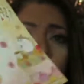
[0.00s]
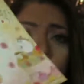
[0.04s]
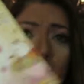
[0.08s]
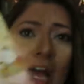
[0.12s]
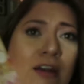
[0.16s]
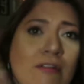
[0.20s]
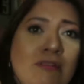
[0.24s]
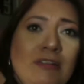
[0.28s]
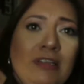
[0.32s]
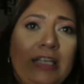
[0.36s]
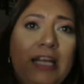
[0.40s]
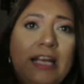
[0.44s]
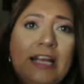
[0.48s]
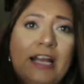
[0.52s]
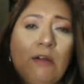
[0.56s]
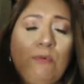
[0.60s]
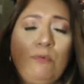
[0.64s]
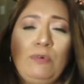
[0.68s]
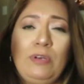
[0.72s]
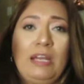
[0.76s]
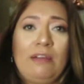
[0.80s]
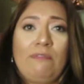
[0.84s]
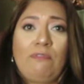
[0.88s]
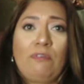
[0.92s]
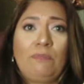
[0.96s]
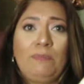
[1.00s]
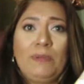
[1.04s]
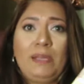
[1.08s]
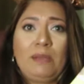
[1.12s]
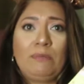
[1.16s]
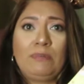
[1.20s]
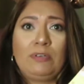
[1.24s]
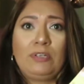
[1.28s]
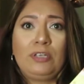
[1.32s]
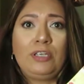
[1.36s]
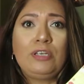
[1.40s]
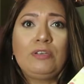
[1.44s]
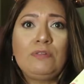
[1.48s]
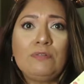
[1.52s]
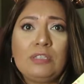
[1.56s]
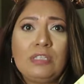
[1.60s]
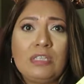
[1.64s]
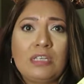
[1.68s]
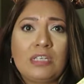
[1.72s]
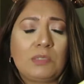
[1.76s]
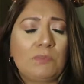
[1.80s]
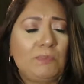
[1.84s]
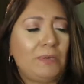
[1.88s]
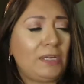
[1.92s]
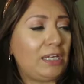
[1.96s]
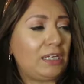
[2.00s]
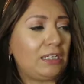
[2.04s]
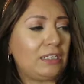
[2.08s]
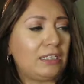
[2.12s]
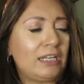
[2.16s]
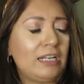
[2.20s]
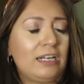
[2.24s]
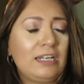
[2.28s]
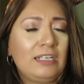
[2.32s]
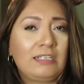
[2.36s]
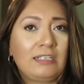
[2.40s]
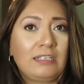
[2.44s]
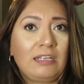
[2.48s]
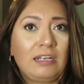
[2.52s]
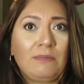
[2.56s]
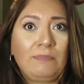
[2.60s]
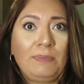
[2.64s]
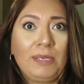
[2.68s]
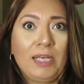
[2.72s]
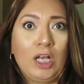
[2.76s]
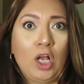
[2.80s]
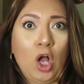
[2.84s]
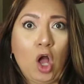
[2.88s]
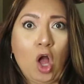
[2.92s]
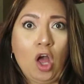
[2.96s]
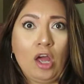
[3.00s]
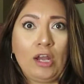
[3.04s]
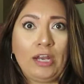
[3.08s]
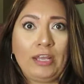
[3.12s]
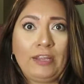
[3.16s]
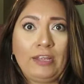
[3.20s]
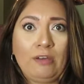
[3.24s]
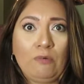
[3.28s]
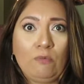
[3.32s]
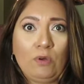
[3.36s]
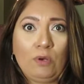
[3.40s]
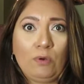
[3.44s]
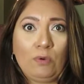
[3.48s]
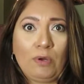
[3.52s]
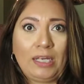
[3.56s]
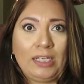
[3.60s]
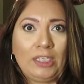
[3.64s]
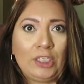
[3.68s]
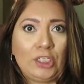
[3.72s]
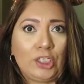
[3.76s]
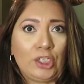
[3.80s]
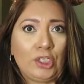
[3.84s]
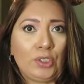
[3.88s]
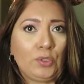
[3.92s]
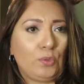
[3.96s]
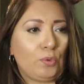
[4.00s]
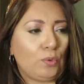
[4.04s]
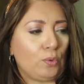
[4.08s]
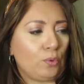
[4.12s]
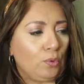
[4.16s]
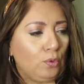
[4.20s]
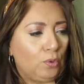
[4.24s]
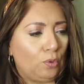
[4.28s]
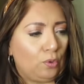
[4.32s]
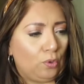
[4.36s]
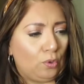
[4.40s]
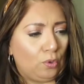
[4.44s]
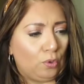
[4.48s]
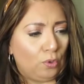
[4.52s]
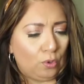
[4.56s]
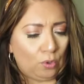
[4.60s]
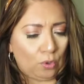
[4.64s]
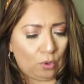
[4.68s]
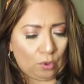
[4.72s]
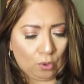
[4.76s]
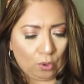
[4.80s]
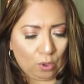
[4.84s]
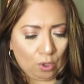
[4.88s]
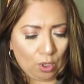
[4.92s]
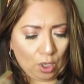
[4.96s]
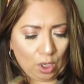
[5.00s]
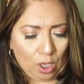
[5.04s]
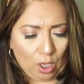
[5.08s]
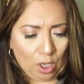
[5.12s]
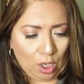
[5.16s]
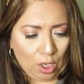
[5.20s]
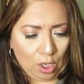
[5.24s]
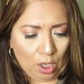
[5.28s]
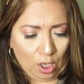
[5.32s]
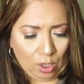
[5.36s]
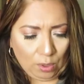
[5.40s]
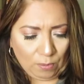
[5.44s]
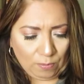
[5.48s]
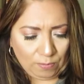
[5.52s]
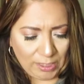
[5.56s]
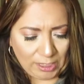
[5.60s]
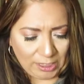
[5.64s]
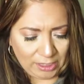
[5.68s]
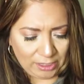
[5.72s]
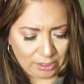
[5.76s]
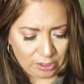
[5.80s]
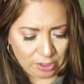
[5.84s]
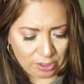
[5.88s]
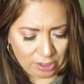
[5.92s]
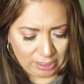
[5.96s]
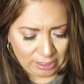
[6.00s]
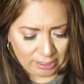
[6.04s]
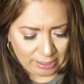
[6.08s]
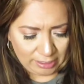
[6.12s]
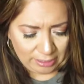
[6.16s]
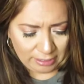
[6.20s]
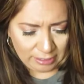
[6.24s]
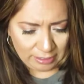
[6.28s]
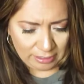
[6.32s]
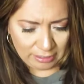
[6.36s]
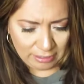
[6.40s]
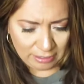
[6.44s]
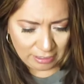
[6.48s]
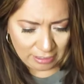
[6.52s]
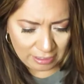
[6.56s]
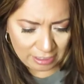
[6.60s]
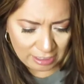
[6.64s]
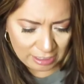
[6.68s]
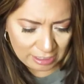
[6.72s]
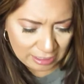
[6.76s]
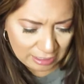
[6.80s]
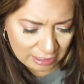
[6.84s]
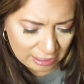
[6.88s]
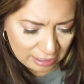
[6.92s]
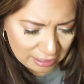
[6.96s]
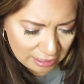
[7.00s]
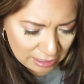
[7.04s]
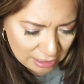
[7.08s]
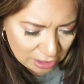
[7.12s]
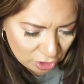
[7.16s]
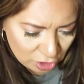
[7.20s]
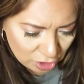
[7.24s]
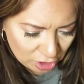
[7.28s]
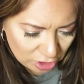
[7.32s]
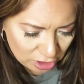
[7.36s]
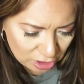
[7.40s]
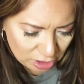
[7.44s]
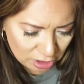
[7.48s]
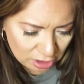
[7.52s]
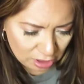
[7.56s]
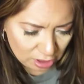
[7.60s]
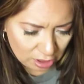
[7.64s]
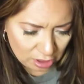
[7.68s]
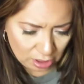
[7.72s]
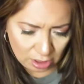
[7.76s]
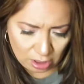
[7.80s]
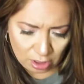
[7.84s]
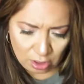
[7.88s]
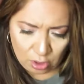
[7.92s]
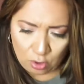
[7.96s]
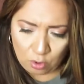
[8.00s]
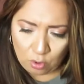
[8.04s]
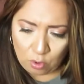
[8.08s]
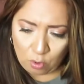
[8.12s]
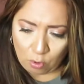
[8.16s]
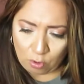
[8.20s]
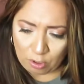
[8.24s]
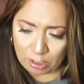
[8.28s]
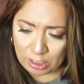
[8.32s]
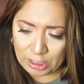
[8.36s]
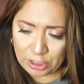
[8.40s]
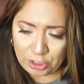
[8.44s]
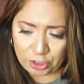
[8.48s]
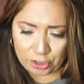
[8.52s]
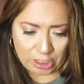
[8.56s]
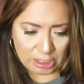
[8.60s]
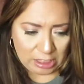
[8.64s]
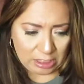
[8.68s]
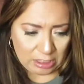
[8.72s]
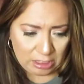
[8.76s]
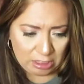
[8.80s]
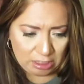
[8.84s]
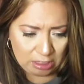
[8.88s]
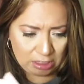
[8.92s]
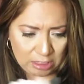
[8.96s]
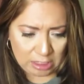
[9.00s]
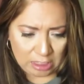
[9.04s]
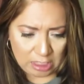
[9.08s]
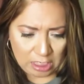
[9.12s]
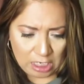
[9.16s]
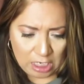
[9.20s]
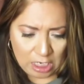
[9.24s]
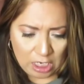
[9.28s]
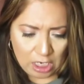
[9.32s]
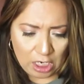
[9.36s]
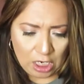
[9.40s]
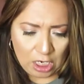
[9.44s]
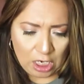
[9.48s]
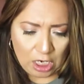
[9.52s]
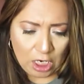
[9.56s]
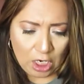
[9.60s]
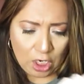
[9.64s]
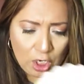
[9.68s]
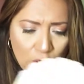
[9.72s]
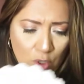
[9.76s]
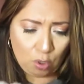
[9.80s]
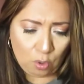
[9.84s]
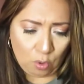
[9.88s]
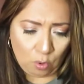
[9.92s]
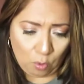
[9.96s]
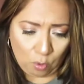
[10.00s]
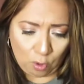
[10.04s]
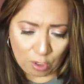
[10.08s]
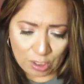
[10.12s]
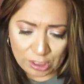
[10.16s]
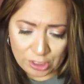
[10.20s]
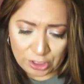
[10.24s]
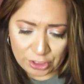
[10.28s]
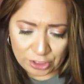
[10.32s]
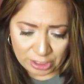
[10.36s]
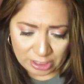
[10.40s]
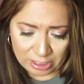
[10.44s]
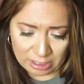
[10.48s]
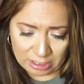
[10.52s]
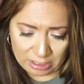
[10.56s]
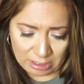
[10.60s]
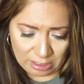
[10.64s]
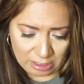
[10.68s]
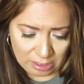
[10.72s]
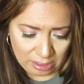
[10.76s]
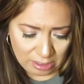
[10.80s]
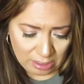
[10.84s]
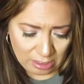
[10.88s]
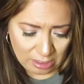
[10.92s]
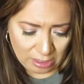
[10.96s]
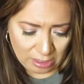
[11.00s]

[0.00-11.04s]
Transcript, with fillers: I don't think I would ever be able to use this because then it's gonna be gone and then what do I do oh my goodness this is just gorgeous gorgeous